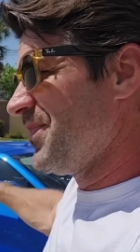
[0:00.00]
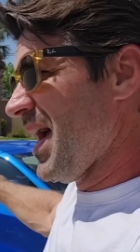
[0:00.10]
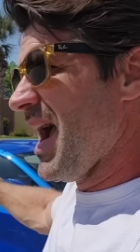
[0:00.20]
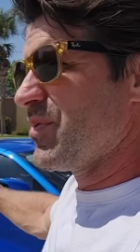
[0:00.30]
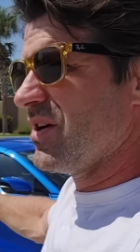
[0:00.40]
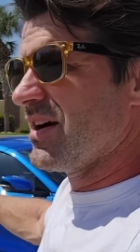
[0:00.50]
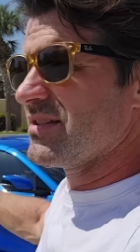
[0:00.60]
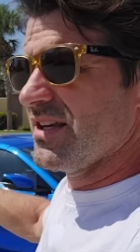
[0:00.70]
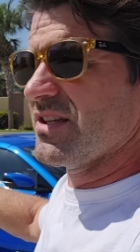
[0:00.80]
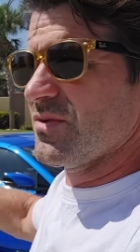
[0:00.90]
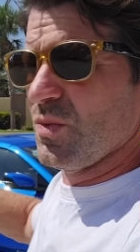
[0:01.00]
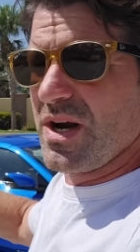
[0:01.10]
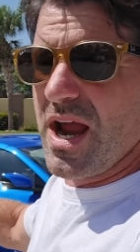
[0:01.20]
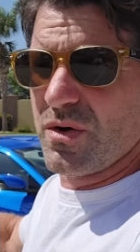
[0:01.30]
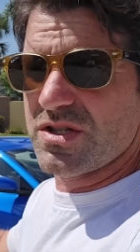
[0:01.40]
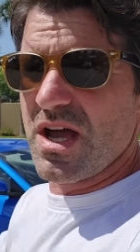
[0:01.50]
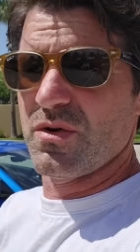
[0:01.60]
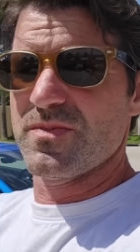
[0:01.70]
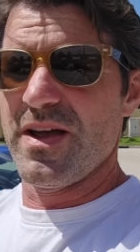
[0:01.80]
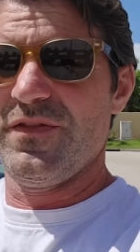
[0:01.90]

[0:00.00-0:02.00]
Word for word: Hybrid honestly is what I always thought was my